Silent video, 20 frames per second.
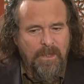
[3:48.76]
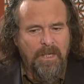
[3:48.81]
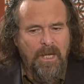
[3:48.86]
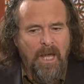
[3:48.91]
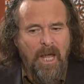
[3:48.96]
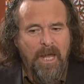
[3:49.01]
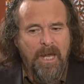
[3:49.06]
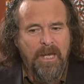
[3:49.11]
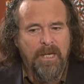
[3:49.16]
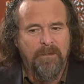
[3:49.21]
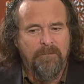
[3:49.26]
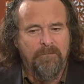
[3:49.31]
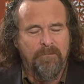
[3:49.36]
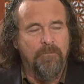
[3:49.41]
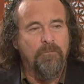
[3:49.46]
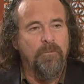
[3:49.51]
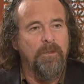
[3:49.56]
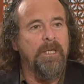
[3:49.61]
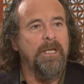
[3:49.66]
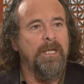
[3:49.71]
I
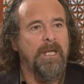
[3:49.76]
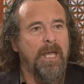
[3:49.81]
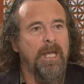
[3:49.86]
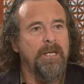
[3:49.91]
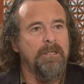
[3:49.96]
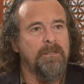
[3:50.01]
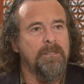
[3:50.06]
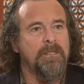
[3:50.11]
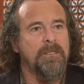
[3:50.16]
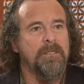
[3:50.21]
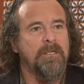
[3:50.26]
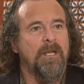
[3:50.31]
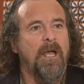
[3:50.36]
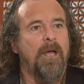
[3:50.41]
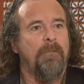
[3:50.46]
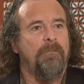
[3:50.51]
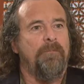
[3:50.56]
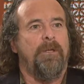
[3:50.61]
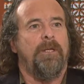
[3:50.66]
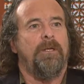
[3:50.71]
really had to
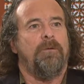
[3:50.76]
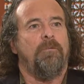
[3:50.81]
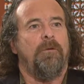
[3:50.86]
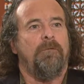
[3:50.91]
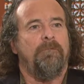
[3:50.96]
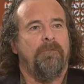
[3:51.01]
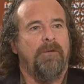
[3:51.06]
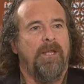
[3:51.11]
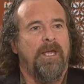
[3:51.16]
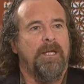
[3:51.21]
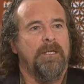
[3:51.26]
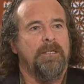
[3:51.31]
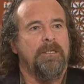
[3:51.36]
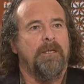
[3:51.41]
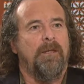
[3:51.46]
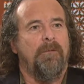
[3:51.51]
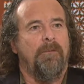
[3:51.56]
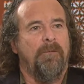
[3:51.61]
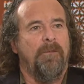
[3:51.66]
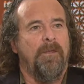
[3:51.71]
stop and reflect
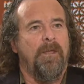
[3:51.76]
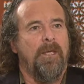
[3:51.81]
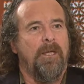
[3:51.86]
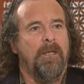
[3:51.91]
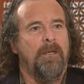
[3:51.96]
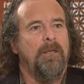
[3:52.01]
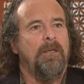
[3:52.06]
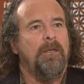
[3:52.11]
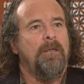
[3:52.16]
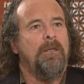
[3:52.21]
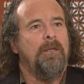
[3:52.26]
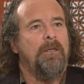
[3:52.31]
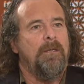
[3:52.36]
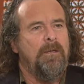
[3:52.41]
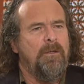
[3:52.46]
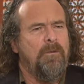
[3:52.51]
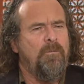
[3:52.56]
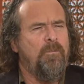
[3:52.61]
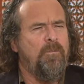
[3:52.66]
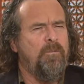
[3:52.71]
and think,
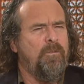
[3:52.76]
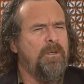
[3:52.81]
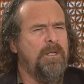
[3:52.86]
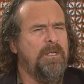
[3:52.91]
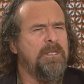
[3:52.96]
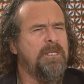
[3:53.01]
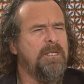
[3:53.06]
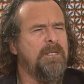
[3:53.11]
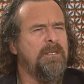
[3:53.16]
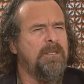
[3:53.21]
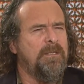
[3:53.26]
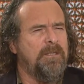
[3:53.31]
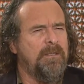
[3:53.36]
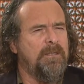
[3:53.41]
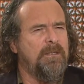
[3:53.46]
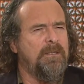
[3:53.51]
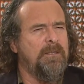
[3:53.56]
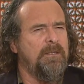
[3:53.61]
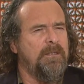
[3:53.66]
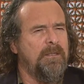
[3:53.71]
isn't
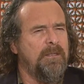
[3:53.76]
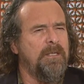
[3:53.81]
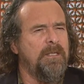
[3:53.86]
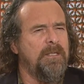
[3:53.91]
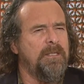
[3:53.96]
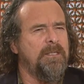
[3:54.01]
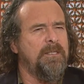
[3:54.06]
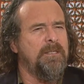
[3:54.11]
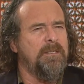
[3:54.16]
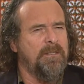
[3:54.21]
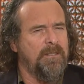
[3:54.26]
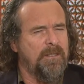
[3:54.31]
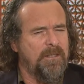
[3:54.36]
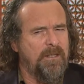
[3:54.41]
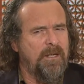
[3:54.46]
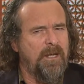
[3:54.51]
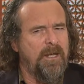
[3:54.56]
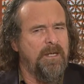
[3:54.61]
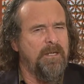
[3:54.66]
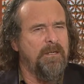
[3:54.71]
this
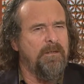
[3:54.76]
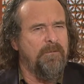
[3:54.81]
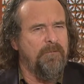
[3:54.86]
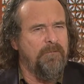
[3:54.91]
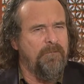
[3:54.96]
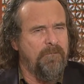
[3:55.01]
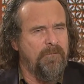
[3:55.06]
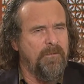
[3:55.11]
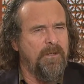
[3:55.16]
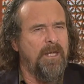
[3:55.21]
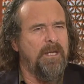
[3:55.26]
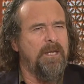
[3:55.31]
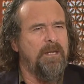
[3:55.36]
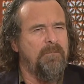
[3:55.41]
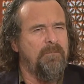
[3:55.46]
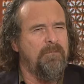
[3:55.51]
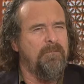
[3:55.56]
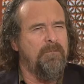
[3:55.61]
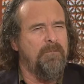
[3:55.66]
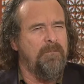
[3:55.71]
kind of
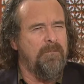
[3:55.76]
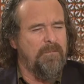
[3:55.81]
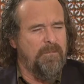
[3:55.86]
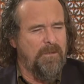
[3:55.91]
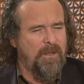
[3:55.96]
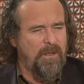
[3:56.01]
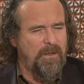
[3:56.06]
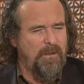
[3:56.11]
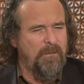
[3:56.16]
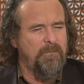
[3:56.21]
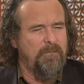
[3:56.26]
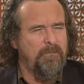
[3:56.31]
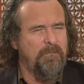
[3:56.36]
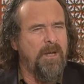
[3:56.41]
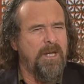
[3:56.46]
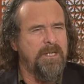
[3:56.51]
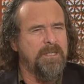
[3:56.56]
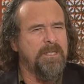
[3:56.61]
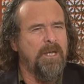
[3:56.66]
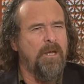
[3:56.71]
getting
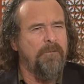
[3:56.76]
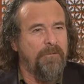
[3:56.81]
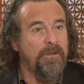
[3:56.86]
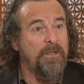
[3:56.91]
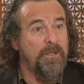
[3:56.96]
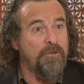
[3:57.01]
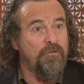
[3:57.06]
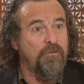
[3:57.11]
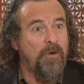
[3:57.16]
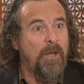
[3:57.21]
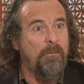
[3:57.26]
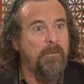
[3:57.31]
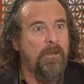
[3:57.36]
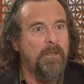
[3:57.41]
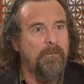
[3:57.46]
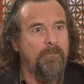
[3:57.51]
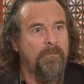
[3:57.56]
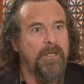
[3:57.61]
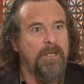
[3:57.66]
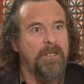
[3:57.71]
myself into trouble a
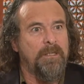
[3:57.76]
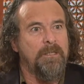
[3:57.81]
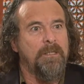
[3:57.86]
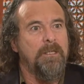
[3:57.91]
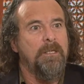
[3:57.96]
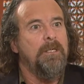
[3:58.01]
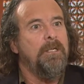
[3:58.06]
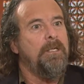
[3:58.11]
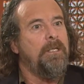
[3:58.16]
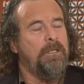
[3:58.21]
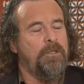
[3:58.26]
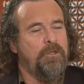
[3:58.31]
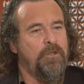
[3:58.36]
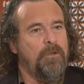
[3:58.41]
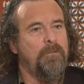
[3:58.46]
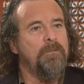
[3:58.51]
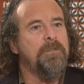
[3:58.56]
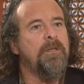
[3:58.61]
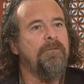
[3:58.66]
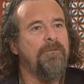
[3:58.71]
bit in
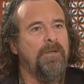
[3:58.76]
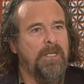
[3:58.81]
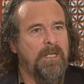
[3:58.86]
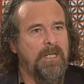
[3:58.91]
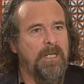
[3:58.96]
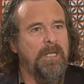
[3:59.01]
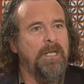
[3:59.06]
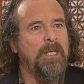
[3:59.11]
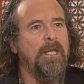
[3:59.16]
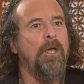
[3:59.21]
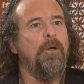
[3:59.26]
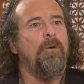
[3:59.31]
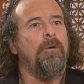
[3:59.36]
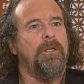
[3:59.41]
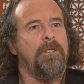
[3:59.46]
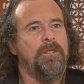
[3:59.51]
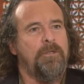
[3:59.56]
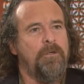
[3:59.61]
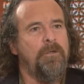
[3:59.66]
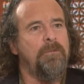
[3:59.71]
terms of an ego,
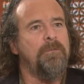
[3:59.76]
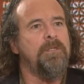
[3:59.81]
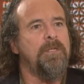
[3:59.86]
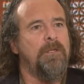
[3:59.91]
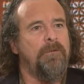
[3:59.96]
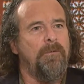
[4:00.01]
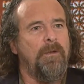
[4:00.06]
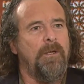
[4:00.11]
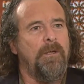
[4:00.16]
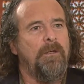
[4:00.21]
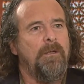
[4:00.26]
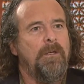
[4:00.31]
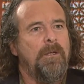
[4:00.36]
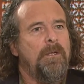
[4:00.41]
in terms of a